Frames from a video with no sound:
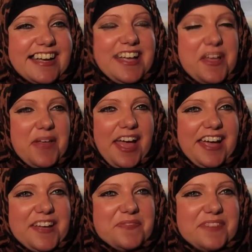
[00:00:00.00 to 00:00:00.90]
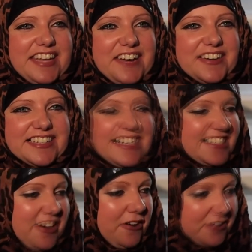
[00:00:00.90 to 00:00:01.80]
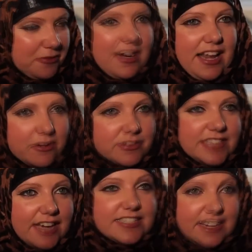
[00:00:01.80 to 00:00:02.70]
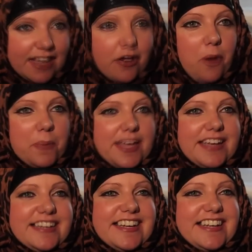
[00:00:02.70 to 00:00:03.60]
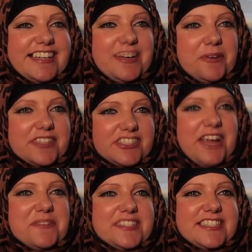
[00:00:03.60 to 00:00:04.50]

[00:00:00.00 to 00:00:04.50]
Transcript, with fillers: I, um, you know, I started like reciting, like copying, the, you know, what the Sheikh was